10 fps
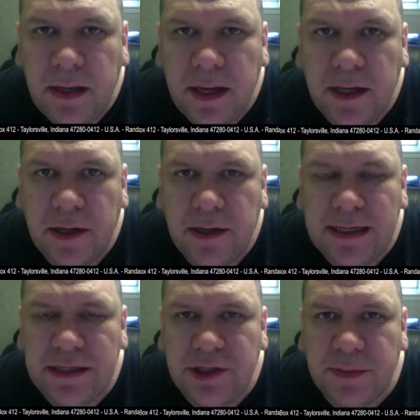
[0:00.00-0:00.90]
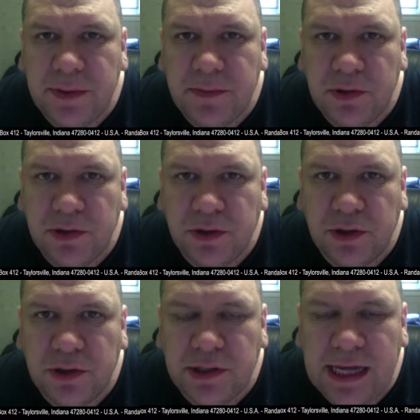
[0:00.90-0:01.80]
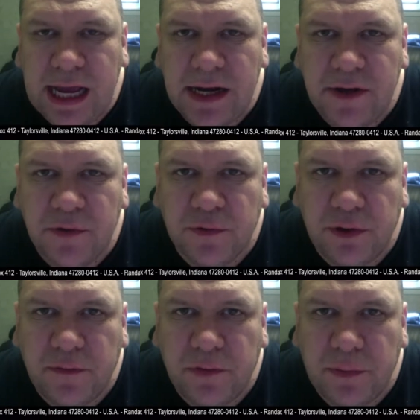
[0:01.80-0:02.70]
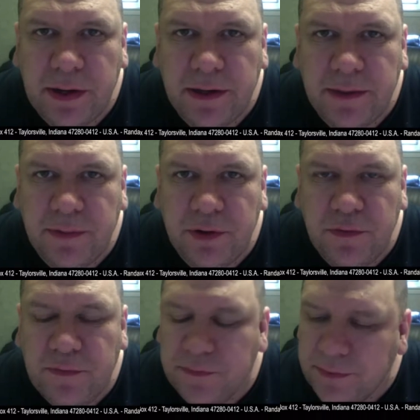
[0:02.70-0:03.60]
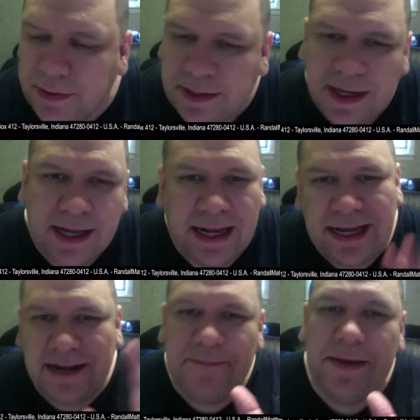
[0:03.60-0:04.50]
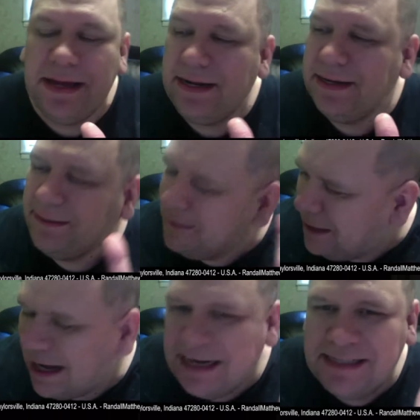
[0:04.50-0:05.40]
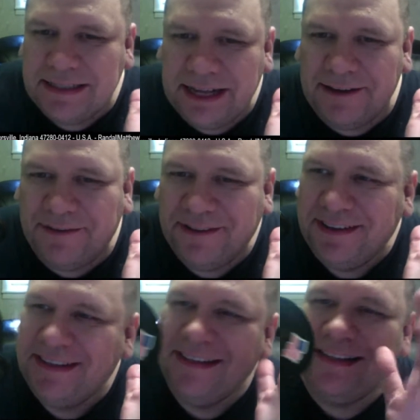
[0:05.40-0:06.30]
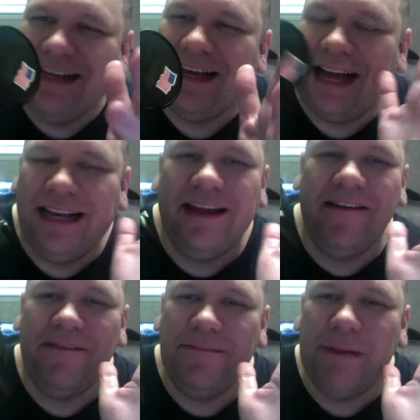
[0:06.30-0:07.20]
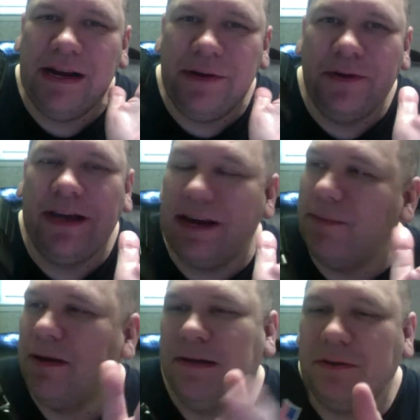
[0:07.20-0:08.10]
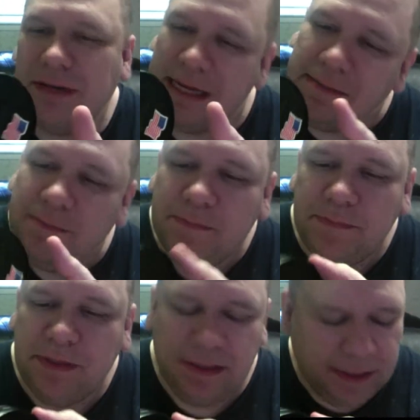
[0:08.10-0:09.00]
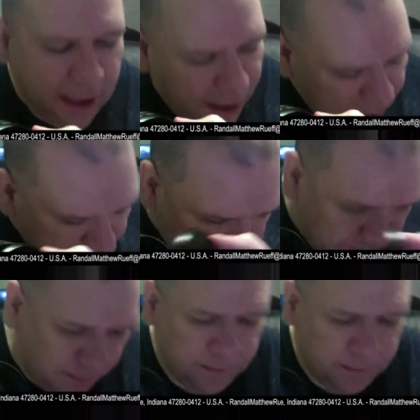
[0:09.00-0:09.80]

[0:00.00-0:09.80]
Hello, ladies and gentlemen, boys and girls. Ken talk for Randall M. Rueff. I gotta admit, I just love, I love my new camera. Okay, um,